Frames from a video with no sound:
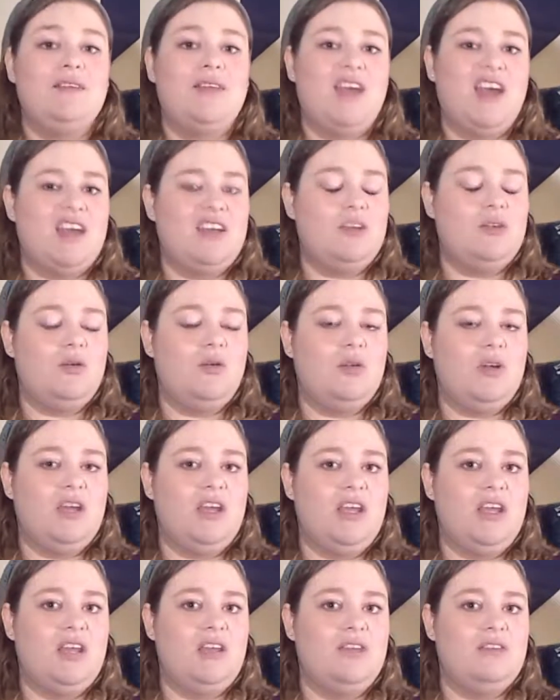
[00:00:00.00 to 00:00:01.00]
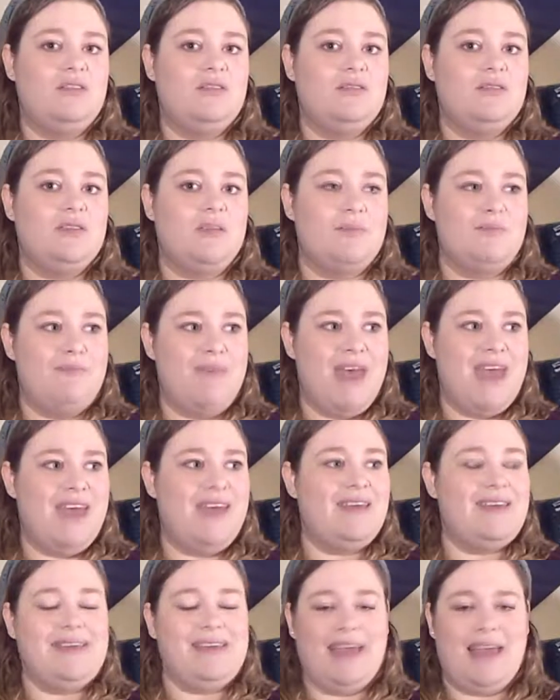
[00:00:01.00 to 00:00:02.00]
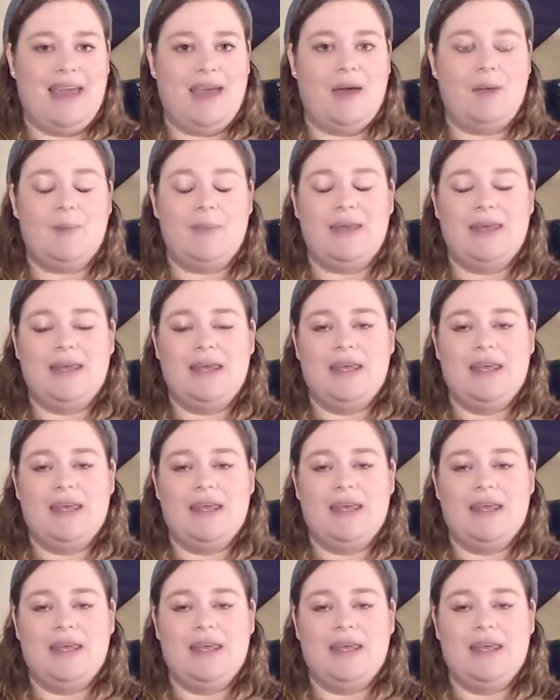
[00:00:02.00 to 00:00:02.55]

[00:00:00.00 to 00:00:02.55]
category, the meh camp